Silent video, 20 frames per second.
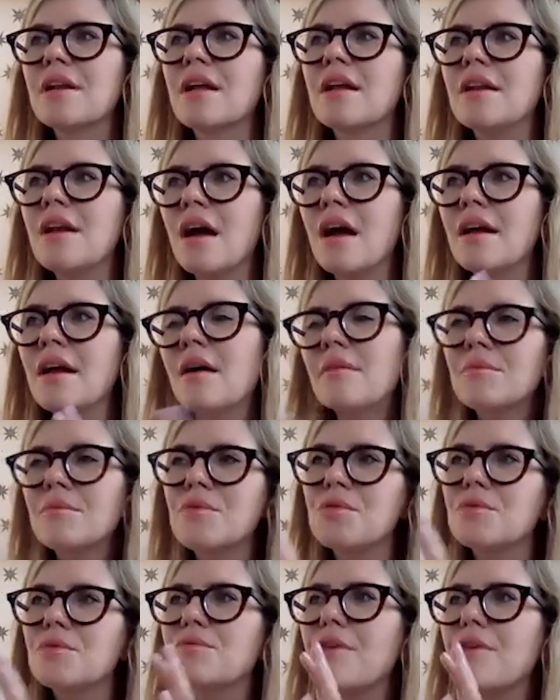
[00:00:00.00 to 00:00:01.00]
And I am
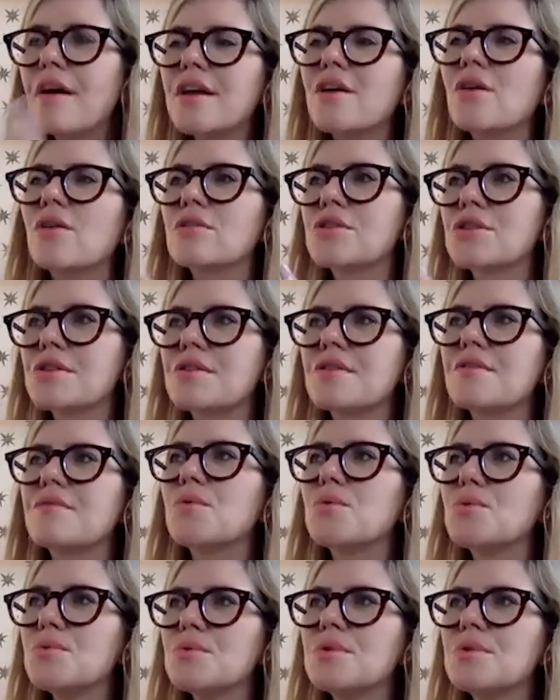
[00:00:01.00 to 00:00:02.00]
sort of very conscious
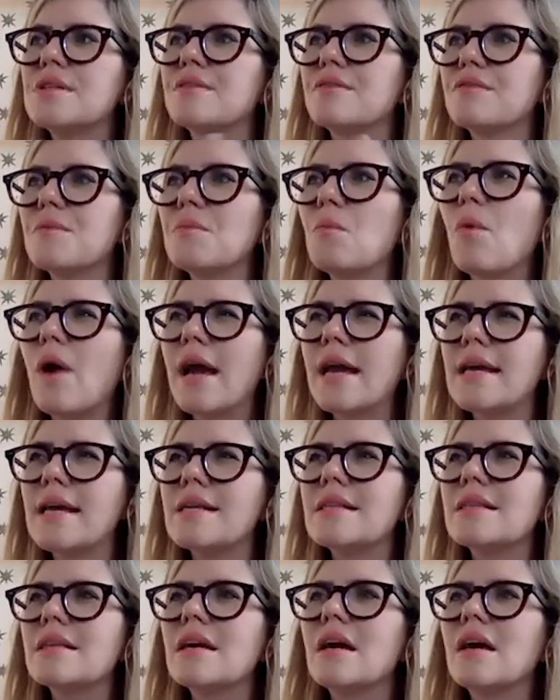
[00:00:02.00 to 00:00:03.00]
of all the different
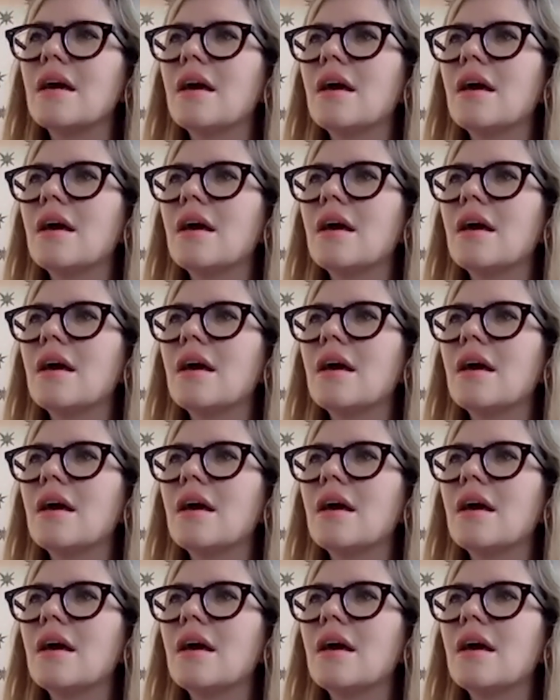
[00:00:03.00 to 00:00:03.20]
ways,